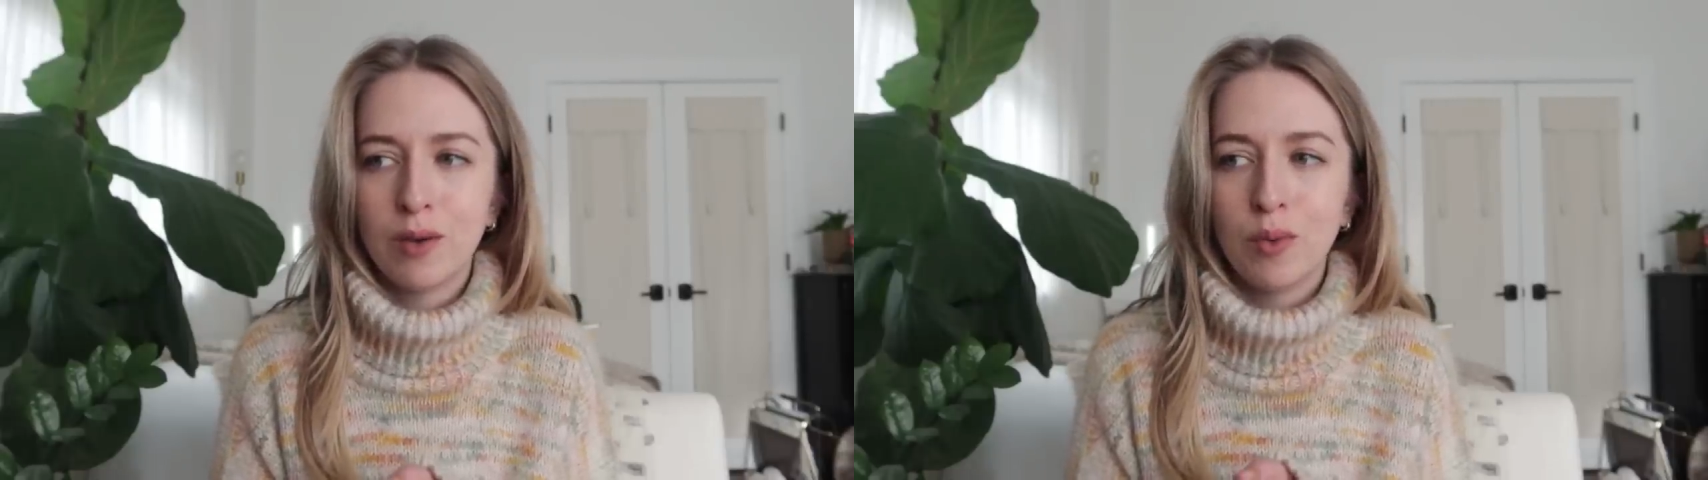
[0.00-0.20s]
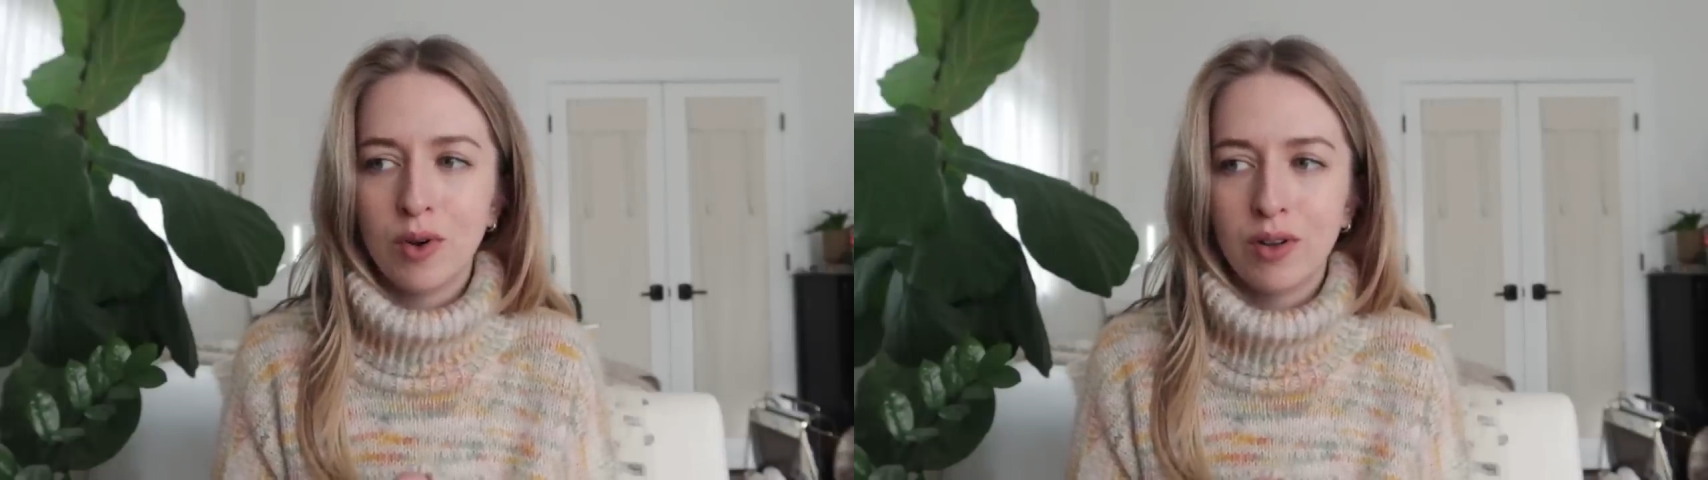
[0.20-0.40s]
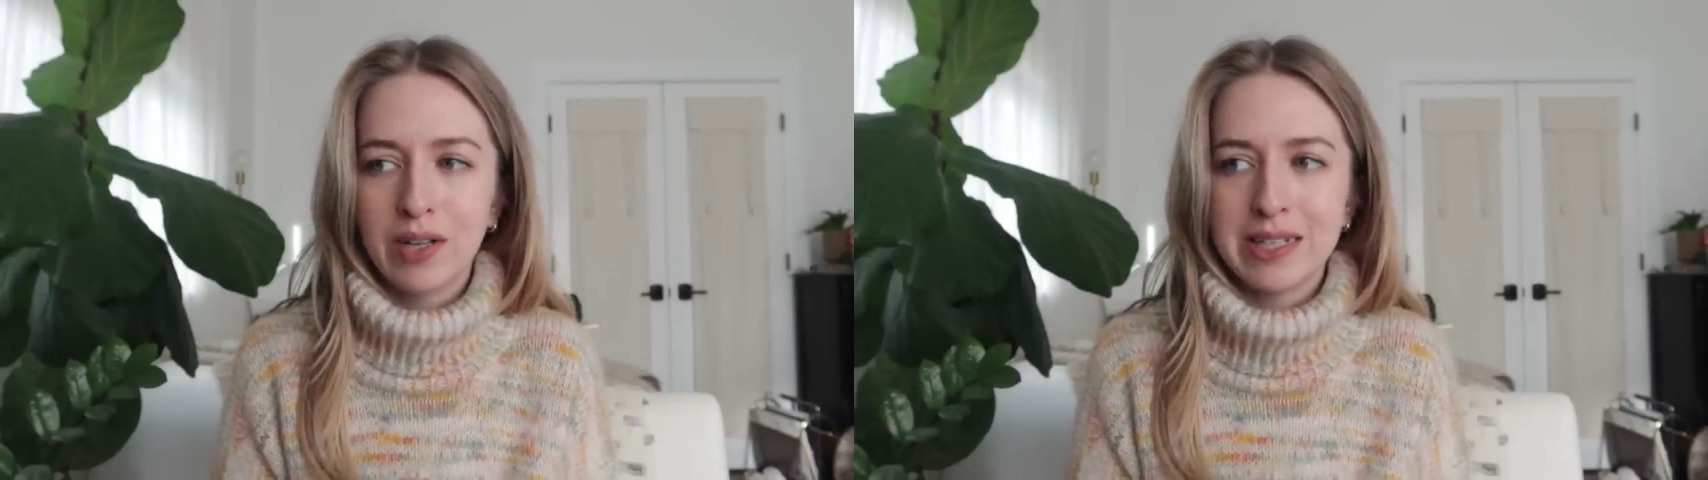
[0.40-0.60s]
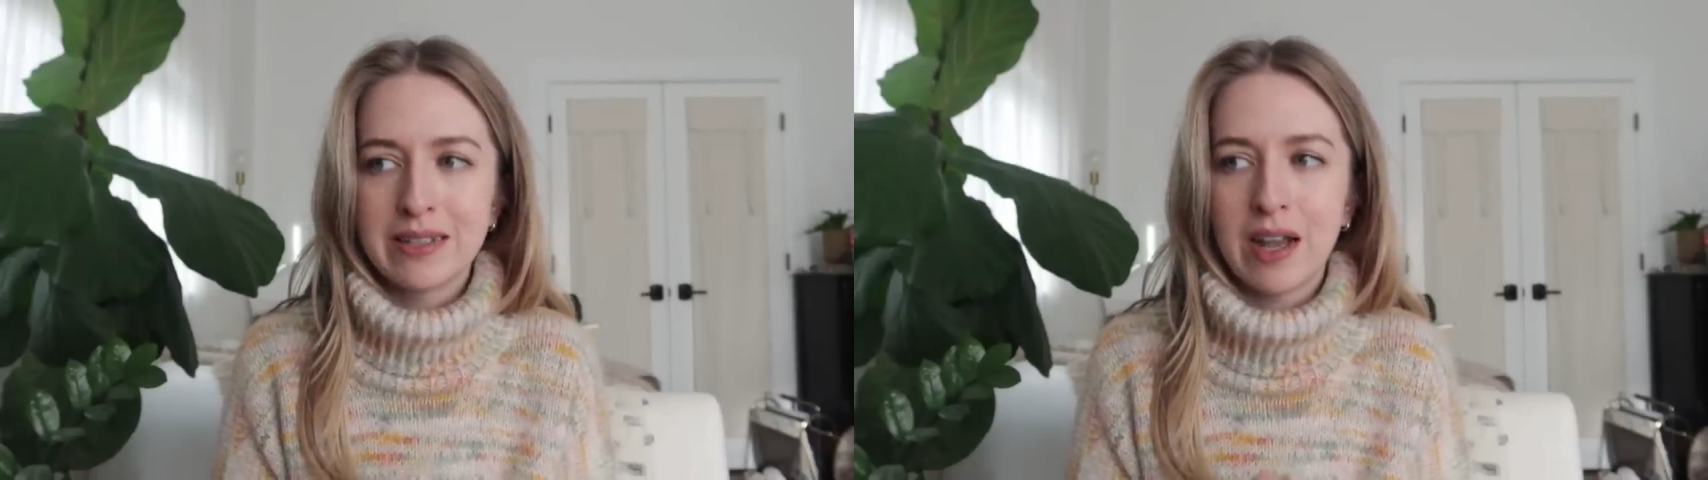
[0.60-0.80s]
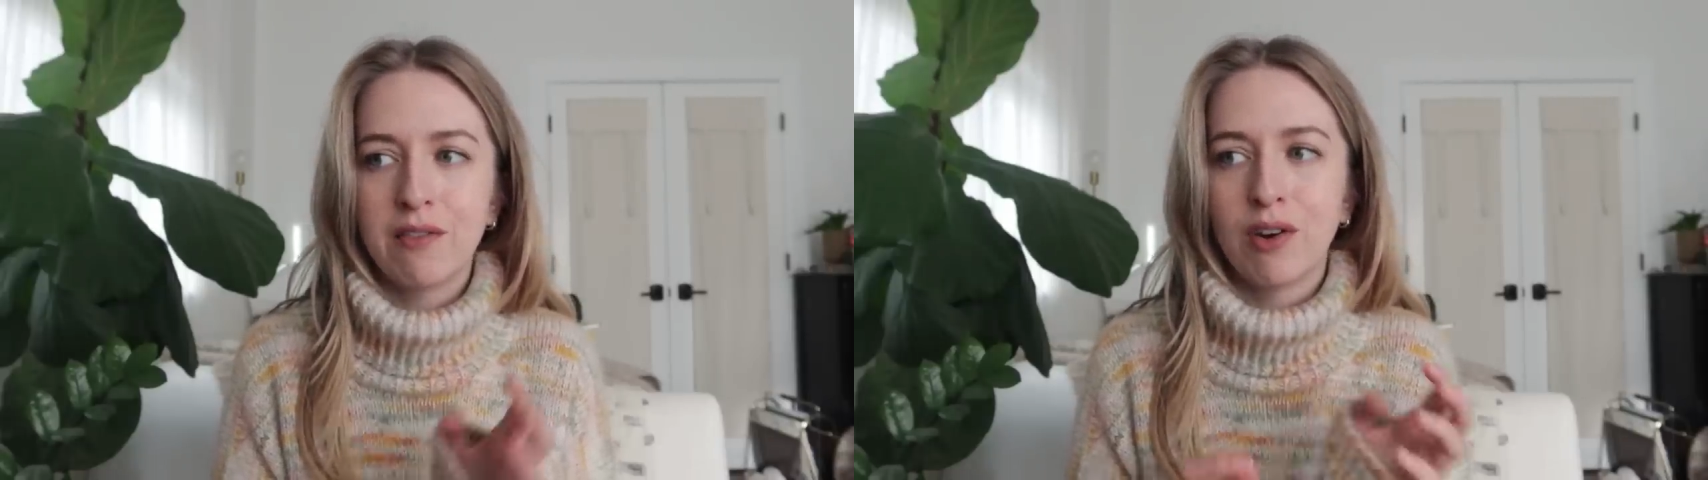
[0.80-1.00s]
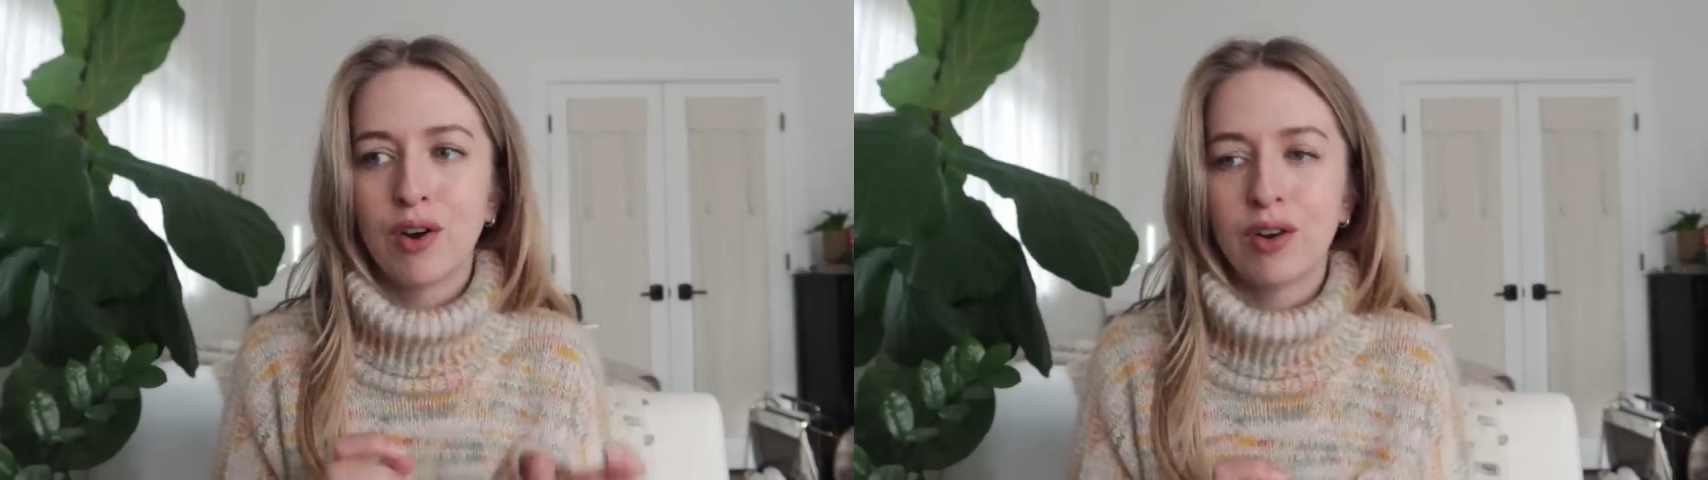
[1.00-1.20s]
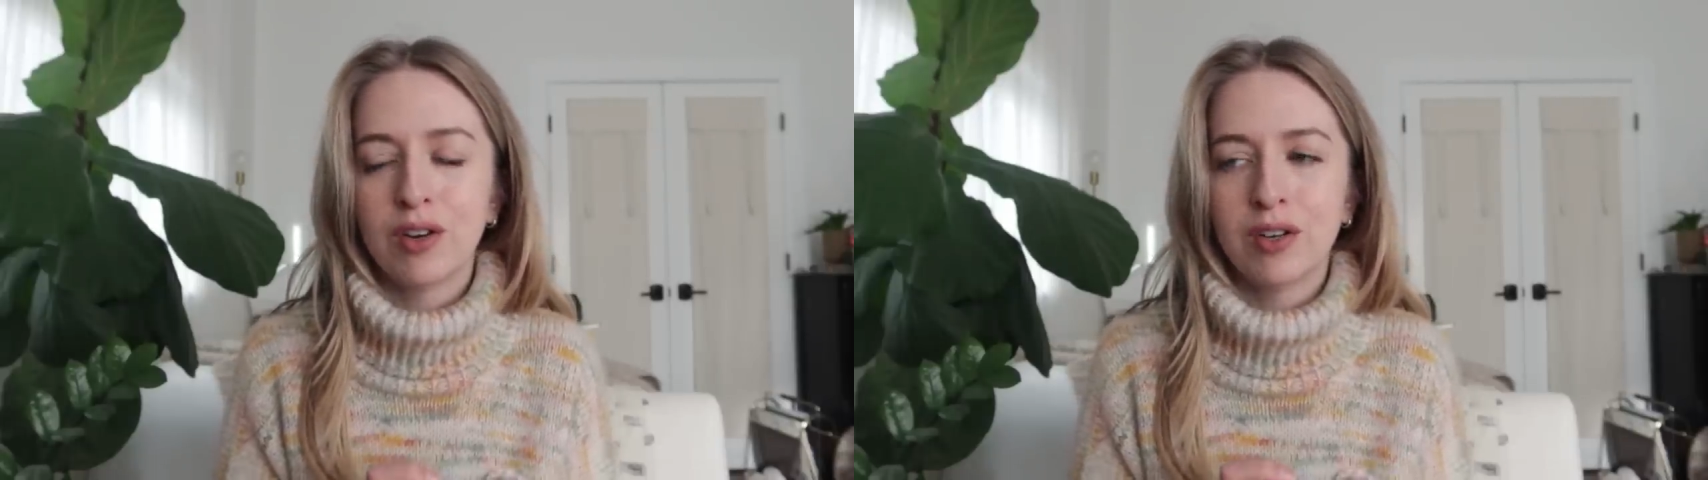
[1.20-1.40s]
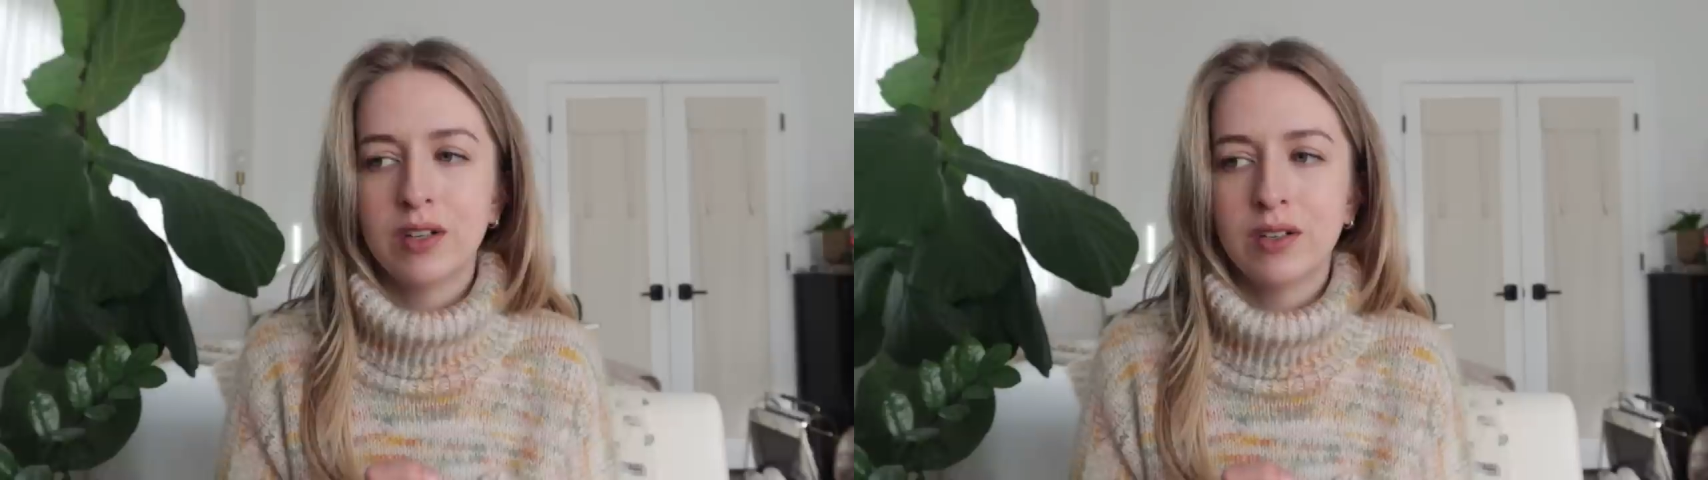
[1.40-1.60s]
wool is that I've
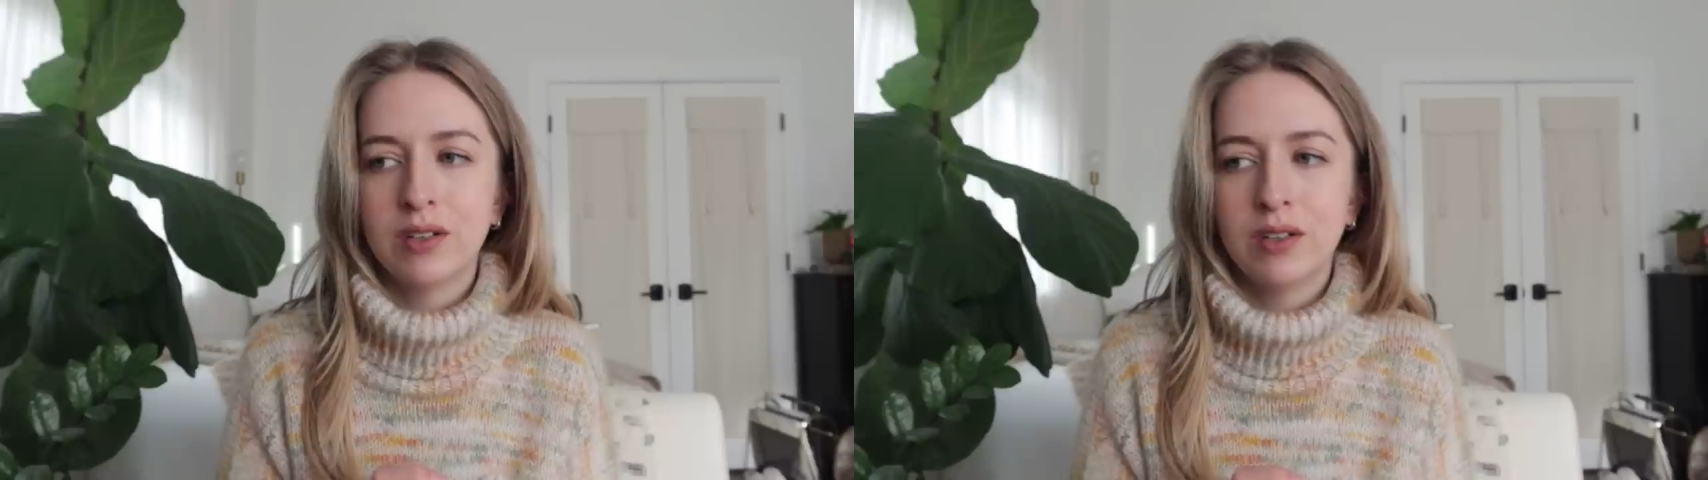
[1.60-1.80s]
heard,